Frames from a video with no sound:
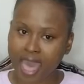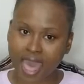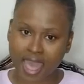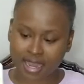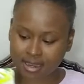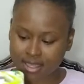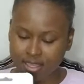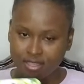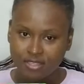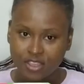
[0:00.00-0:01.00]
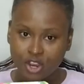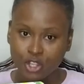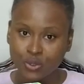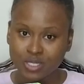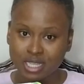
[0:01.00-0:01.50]
and they're
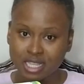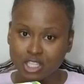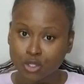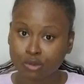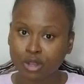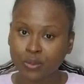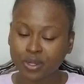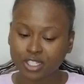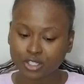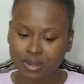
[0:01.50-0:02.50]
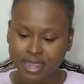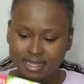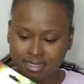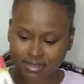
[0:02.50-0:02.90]
using this, so I really want to try it.